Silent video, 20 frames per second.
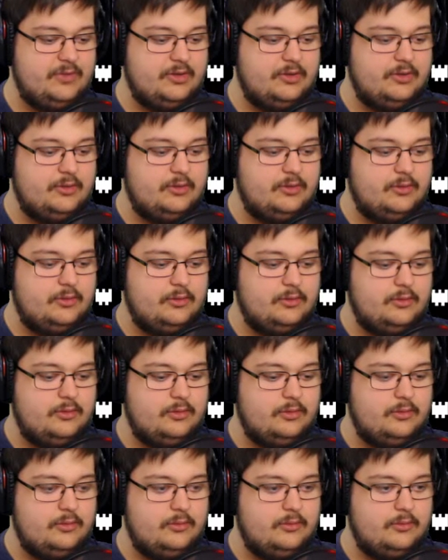
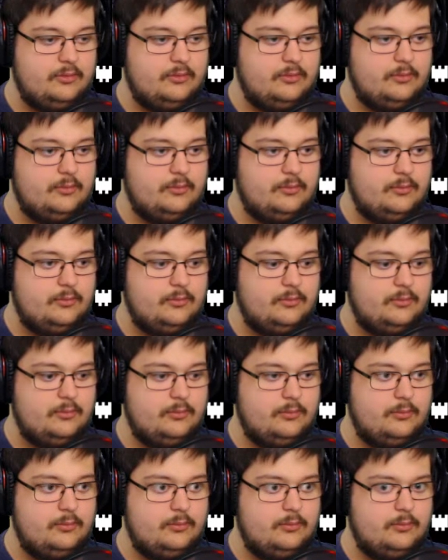
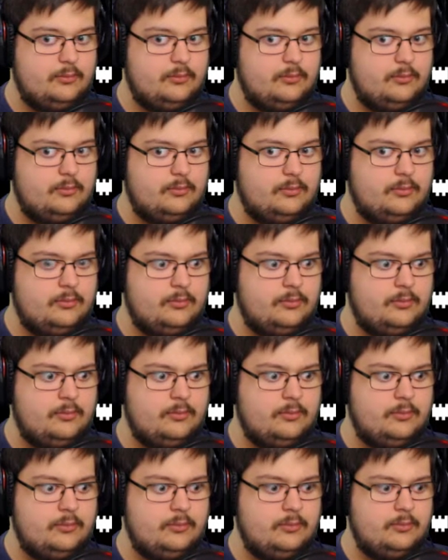
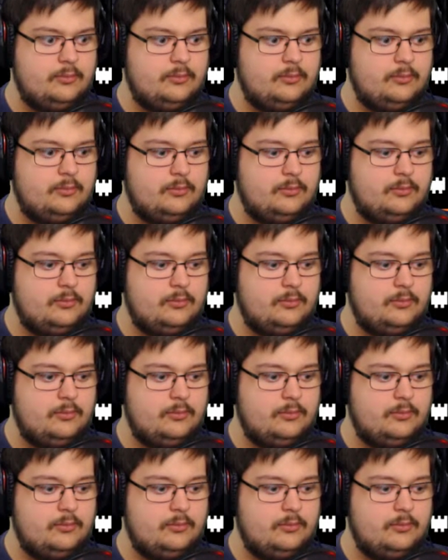Nobody speaks.